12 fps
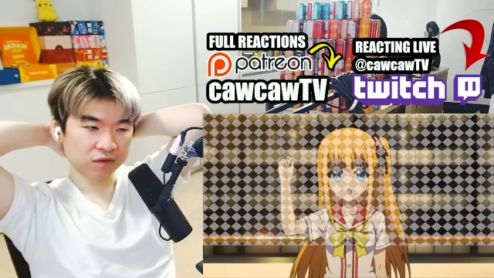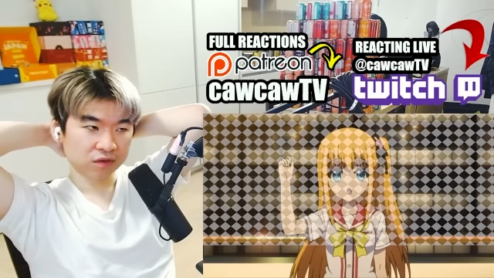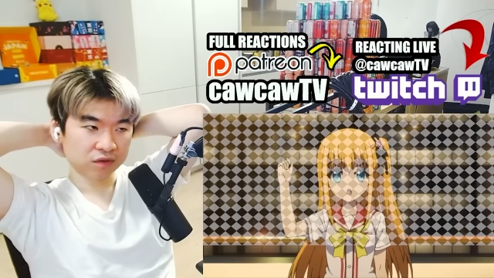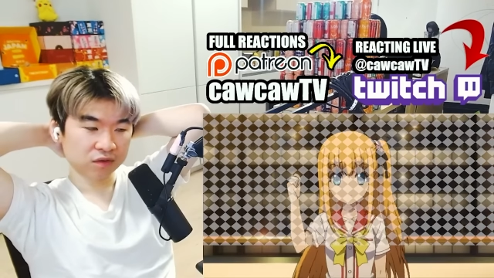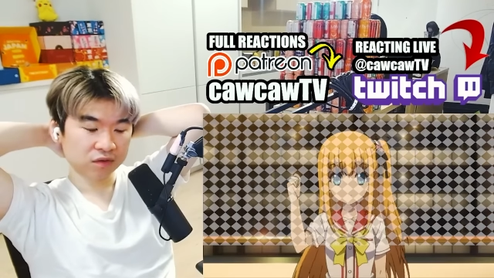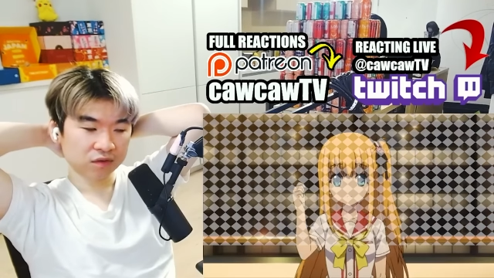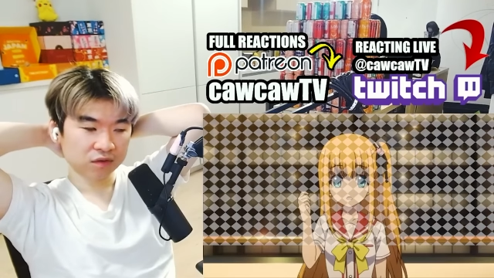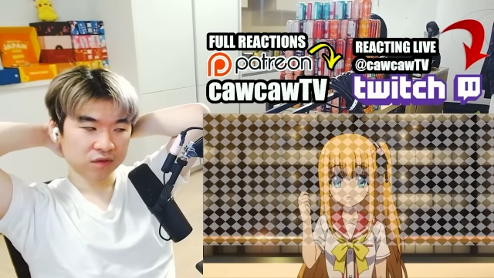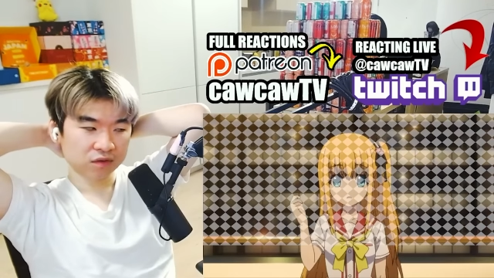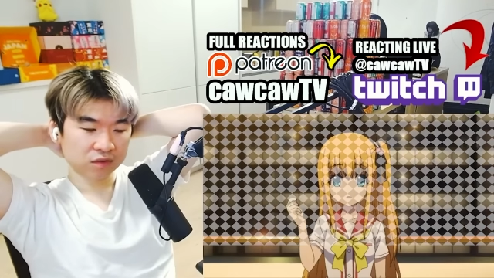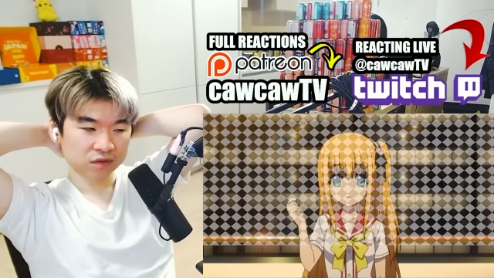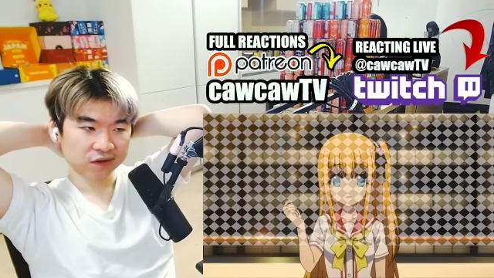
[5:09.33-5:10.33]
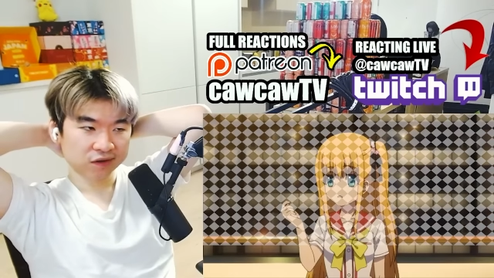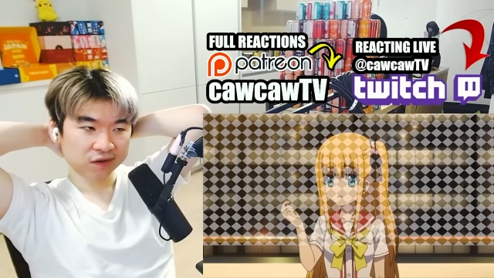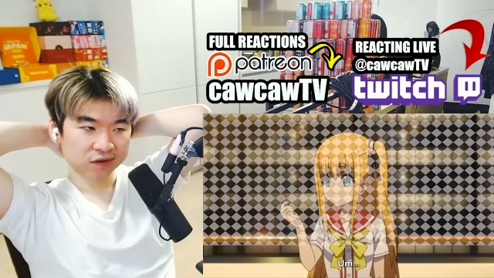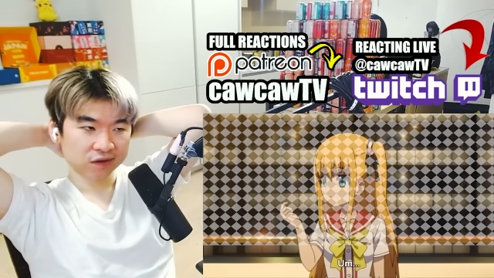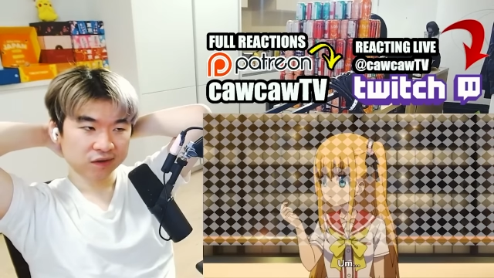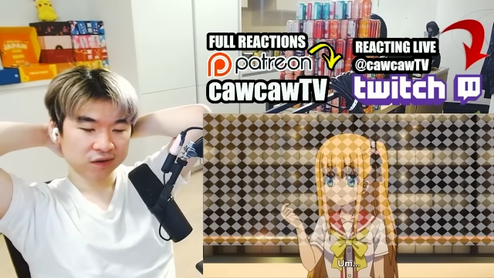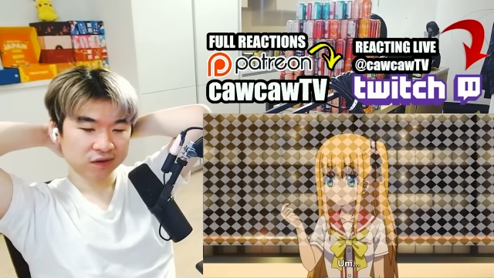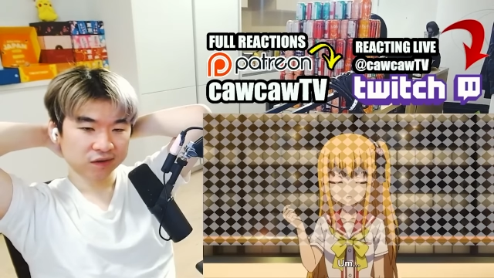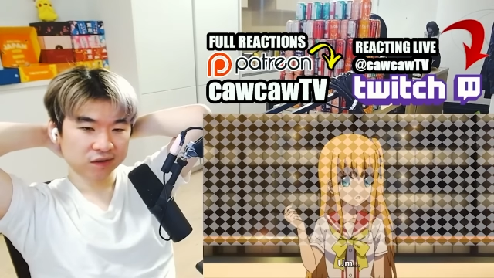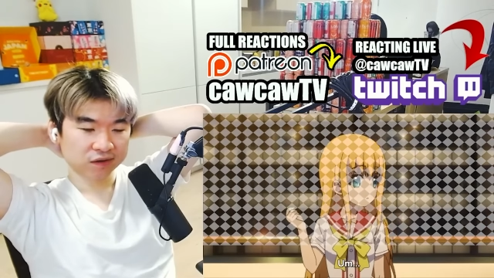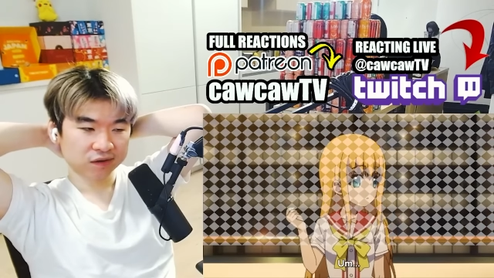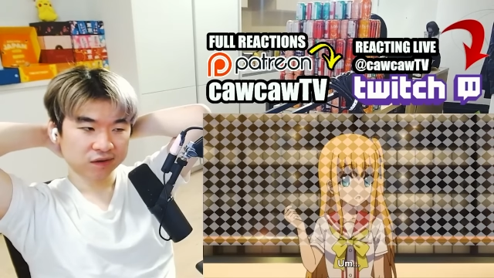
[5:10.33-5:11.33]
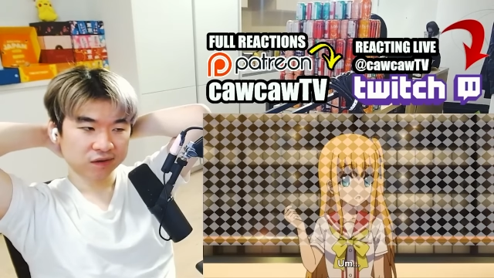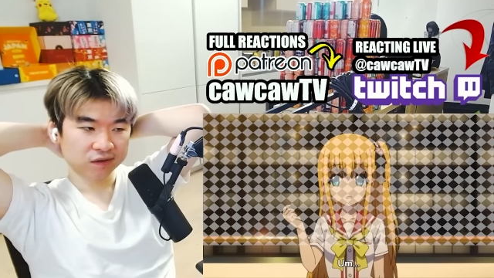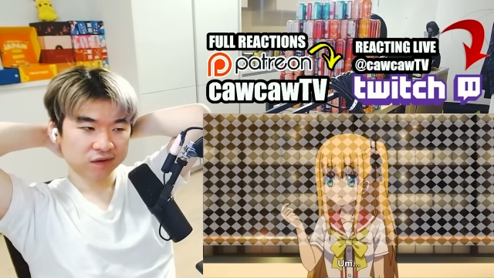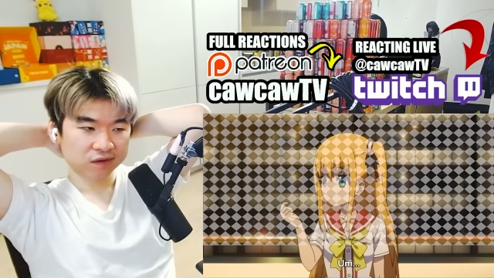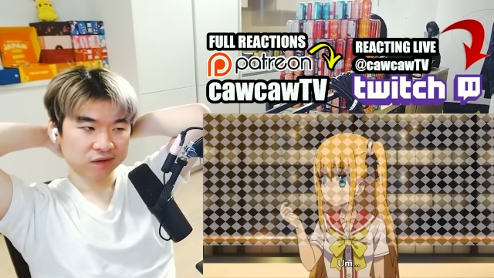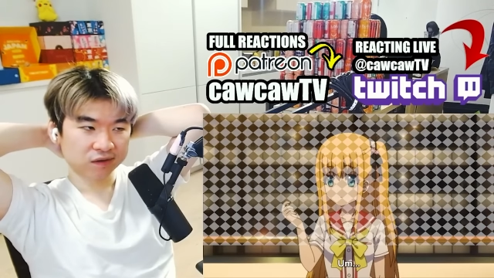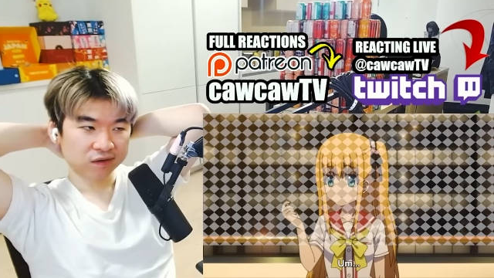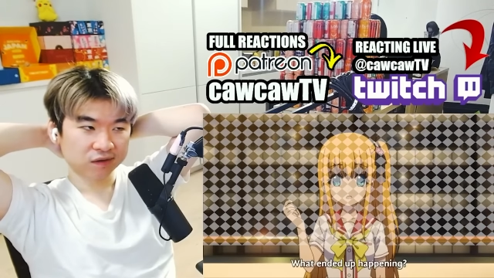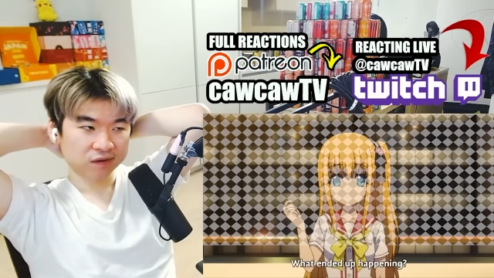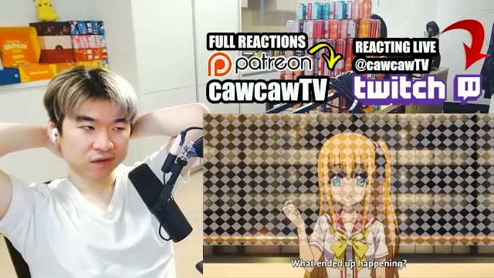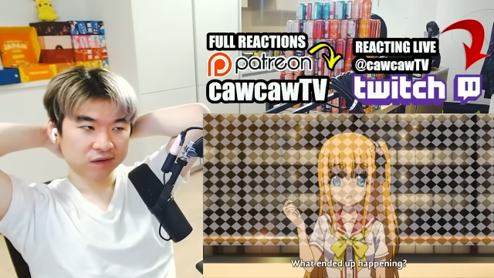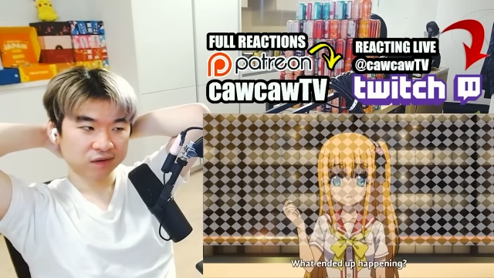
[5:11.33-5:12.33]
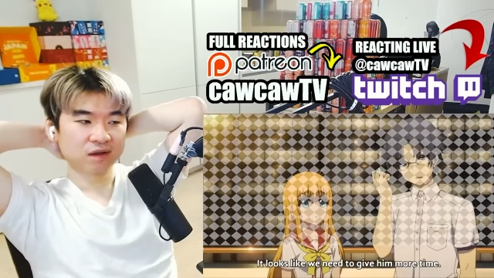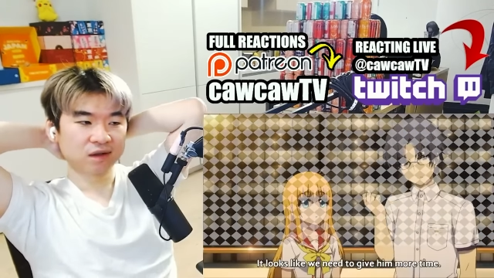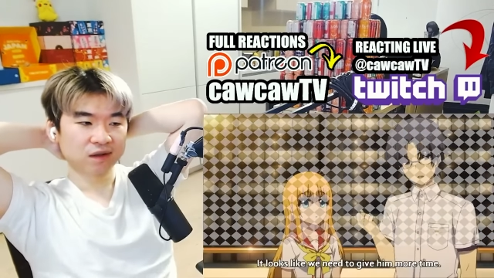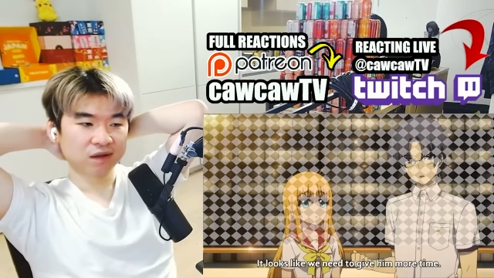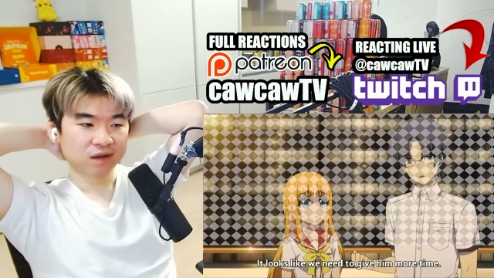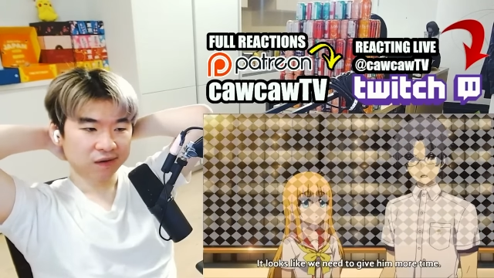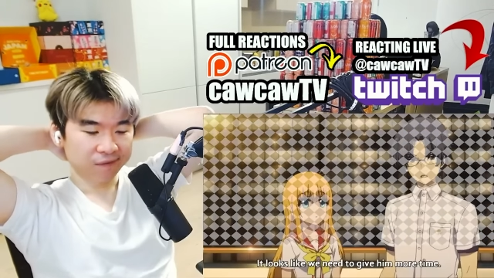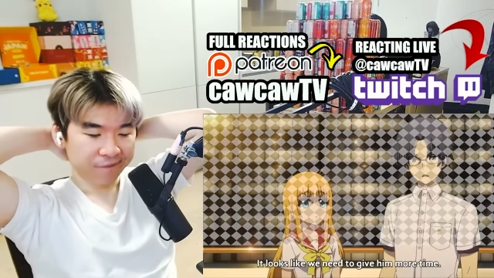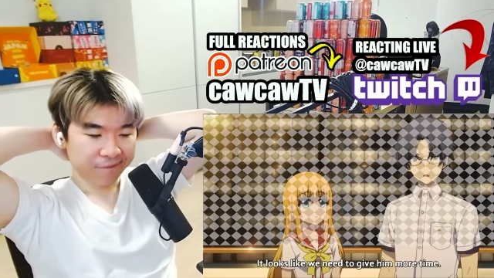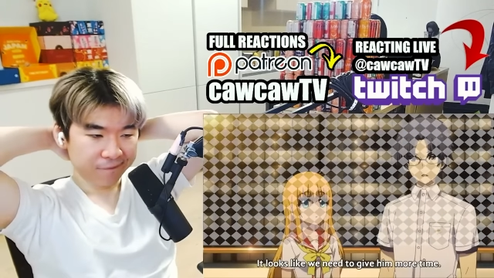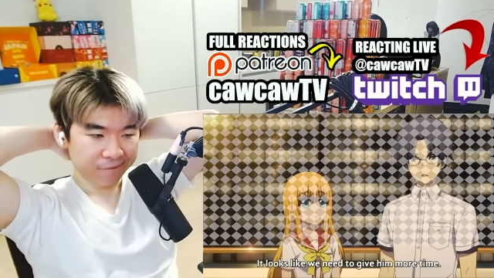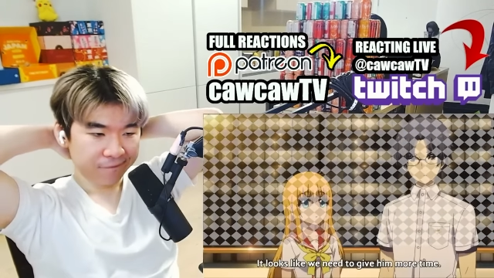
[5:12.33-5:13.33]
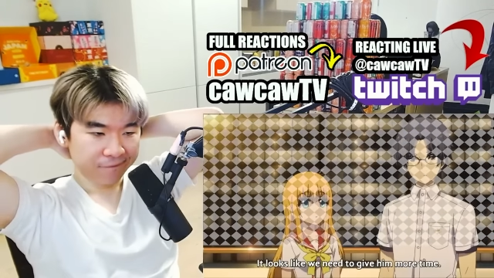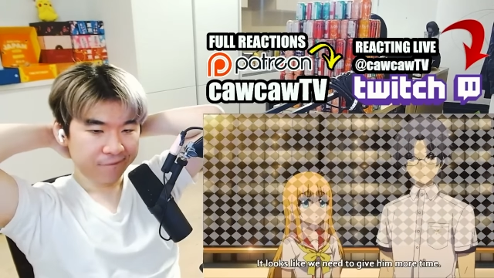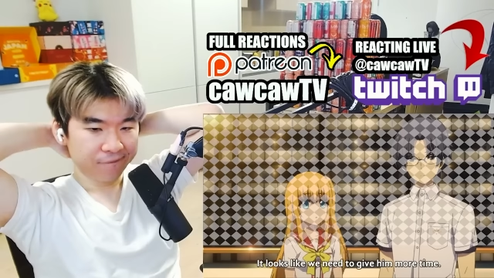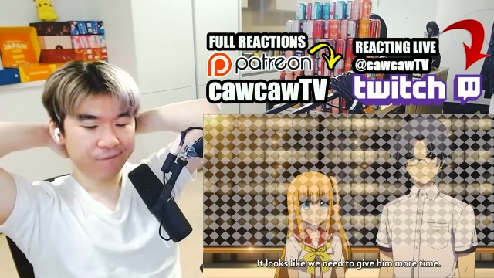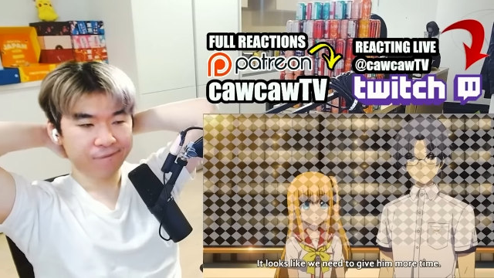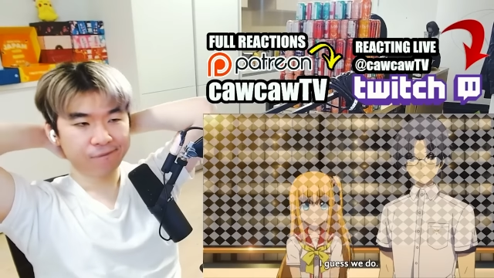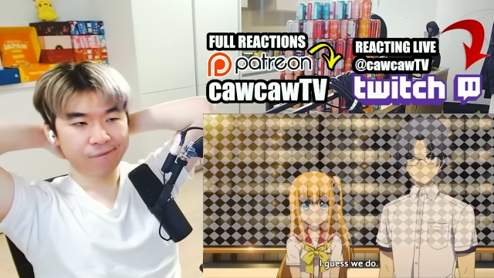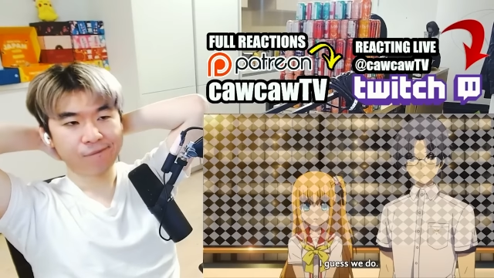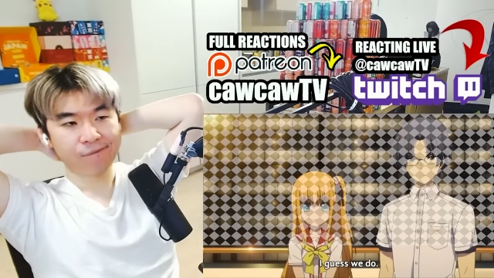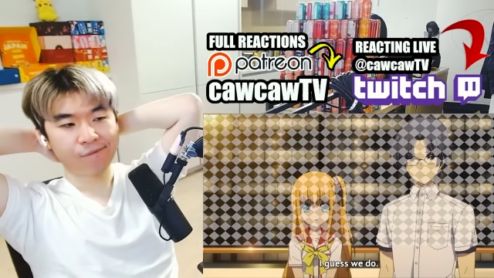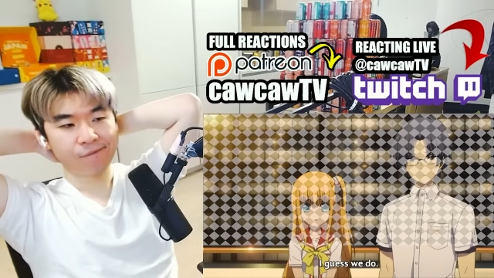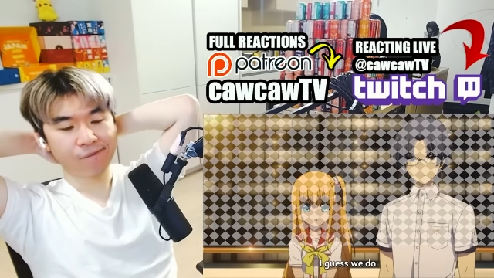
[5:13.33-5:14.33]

[no speech]